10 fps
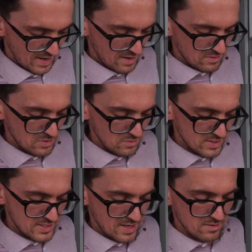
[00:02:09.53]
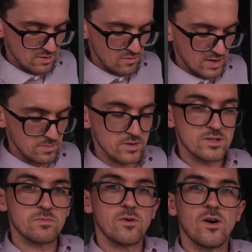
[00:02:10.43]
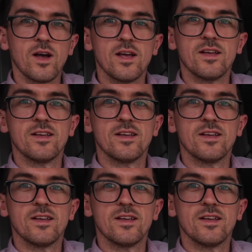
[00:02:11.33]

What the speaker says: outdo the Saudi Arabians by